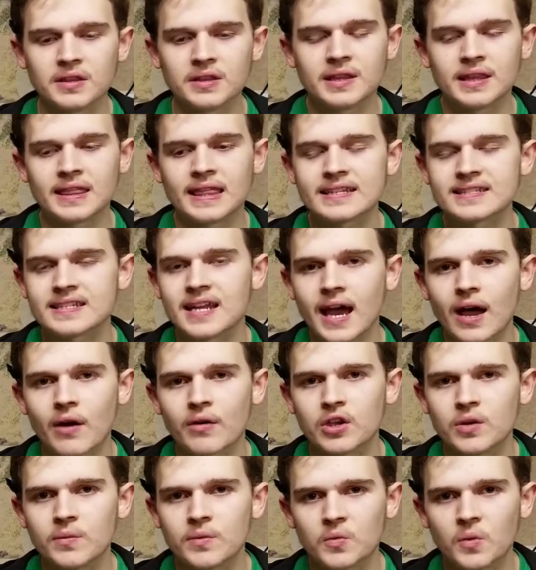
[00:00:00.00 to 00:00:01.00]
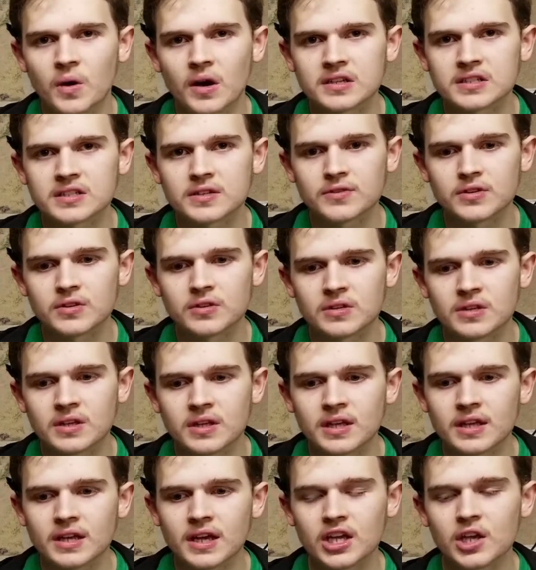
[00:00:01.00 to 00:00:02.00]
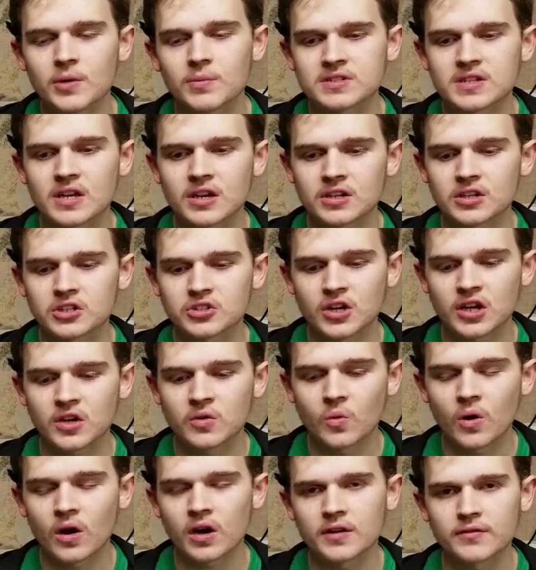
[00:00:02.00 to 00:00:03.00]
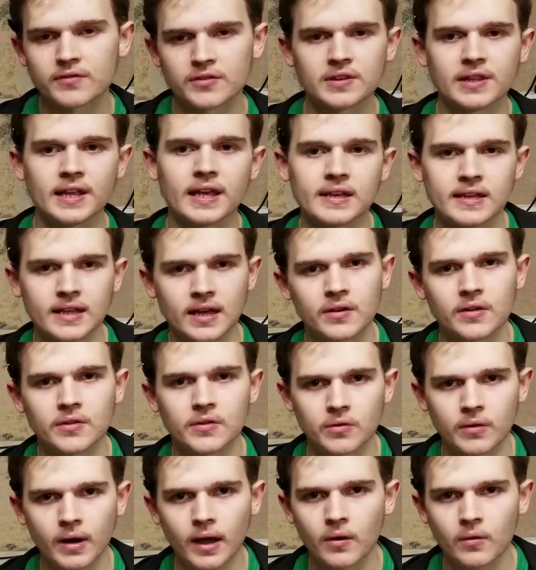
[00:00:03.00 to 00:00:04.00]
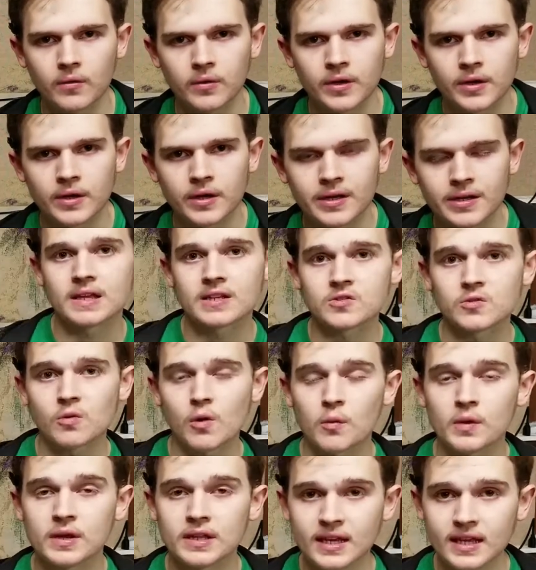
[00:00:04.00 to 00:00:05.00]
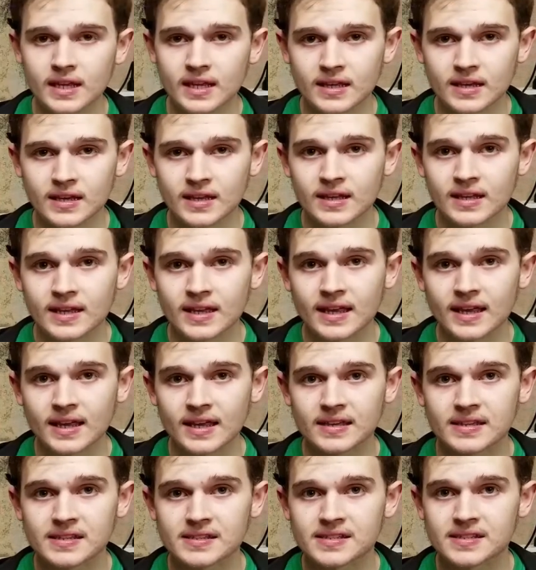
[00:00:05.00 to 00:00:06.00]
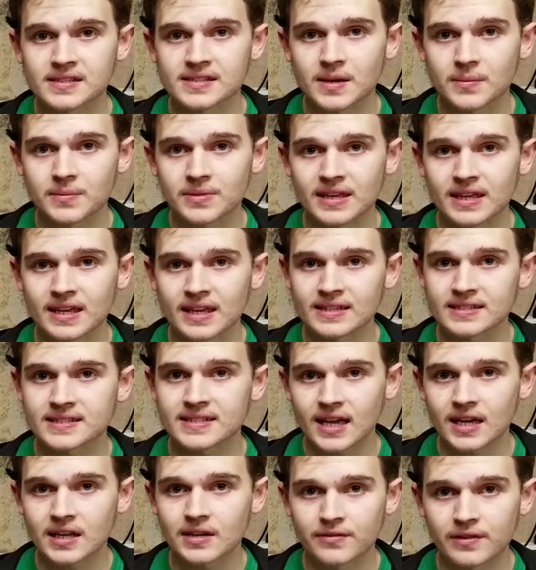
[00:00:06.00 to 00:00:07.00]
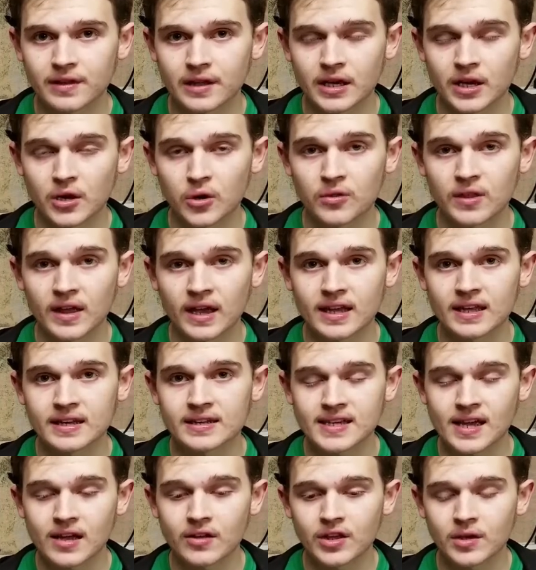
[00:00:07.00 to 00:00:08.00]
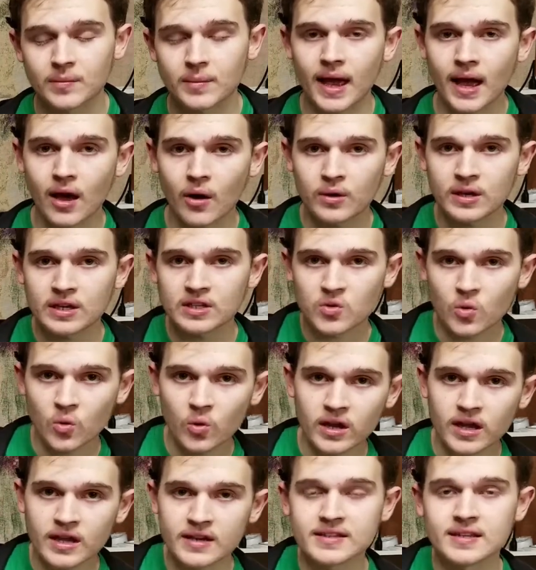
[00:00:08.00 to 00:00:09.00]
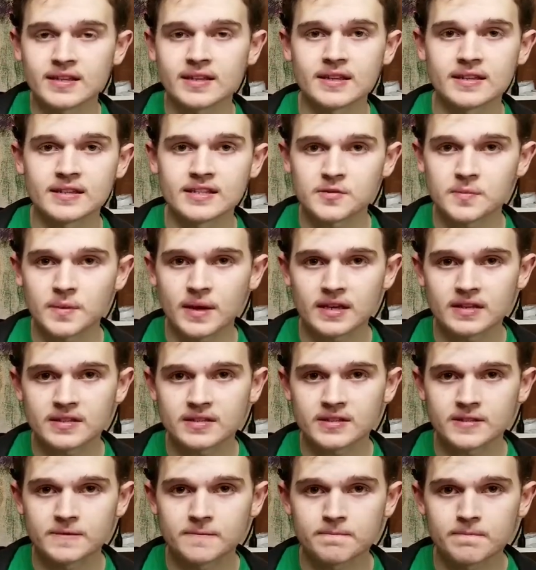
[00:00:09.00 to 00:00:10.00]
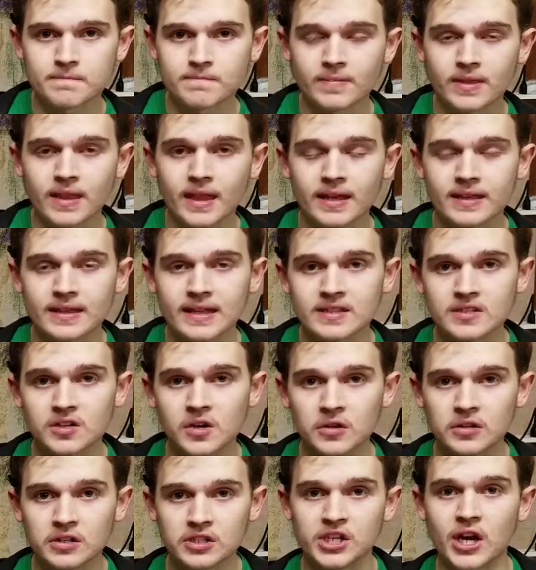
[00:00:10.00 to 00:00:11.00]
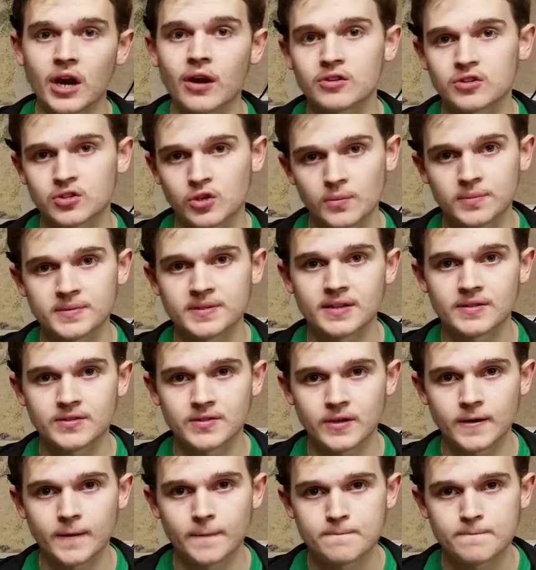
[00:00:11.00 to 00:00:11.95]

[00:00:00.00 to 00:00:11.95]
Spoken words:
that's not how a human walks. A human's not going to try and walk if they're laying down on the ground. So what we need is something inside of Leo that can tell him how he's oriented in space. And that's called a gyroscope sensor.